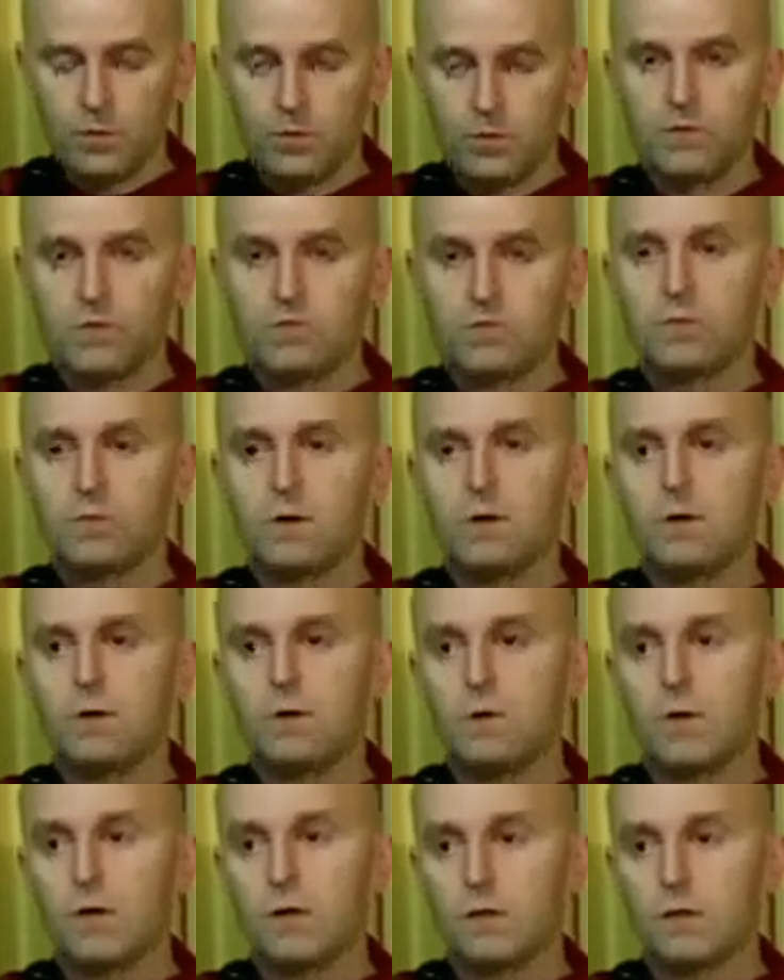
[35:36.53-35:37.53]
who lives
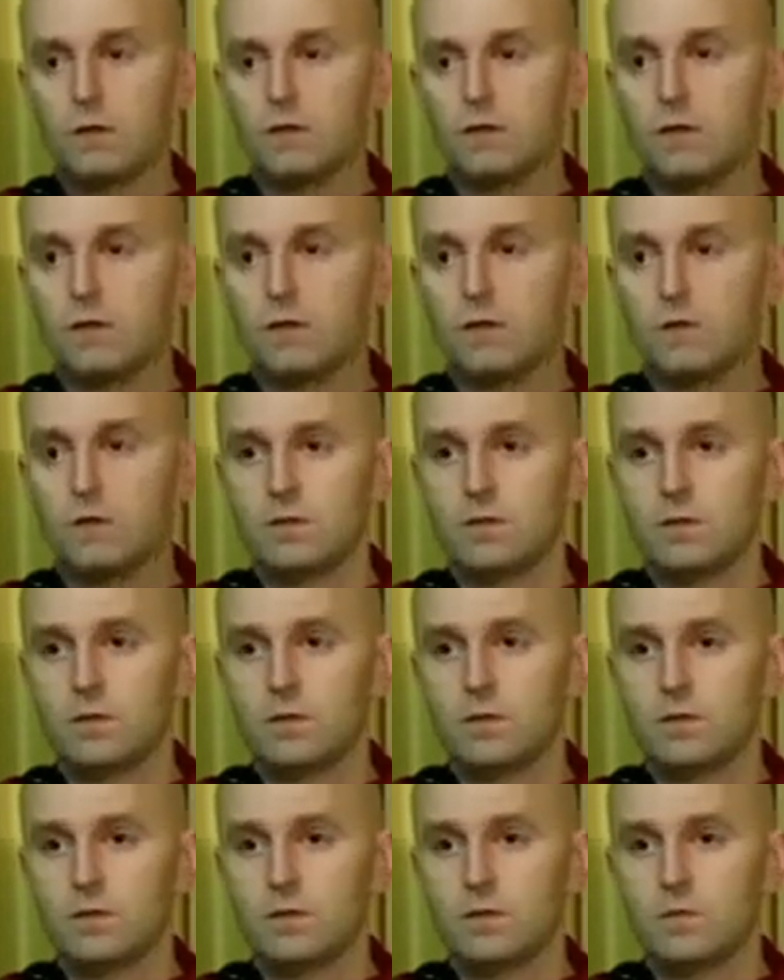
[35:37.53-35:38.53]
far away
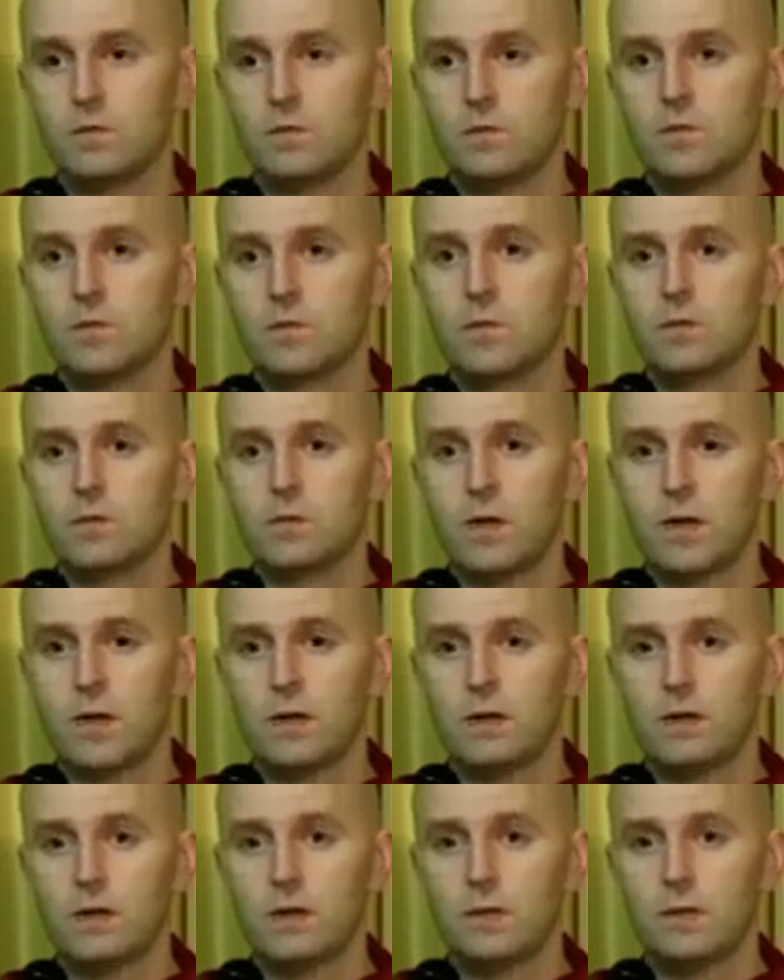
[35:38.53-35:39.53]
from
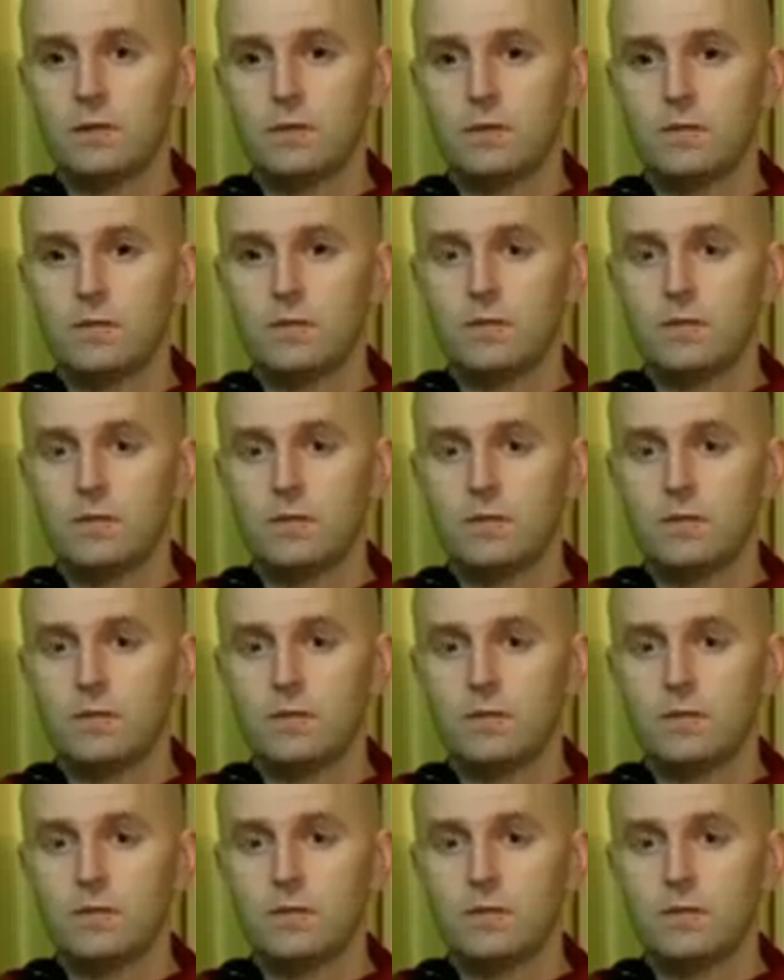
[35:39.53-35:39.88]
society,